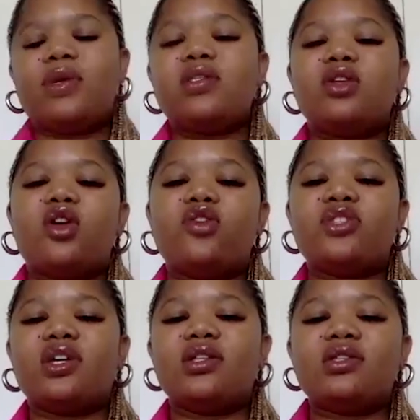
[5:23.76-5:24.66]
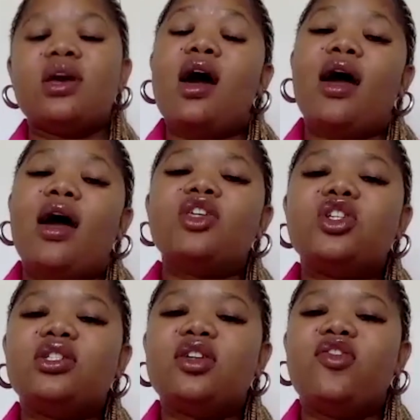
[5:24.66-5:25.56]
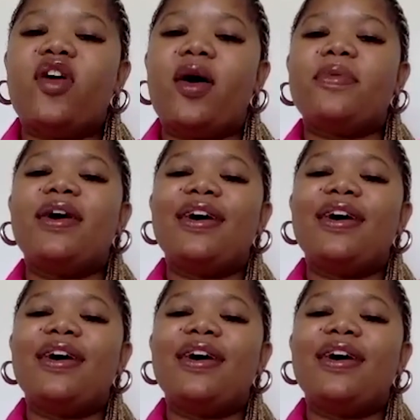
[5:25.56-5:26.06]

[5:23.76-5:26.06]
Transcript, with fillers: makes a lot of sense. I actually did FEM.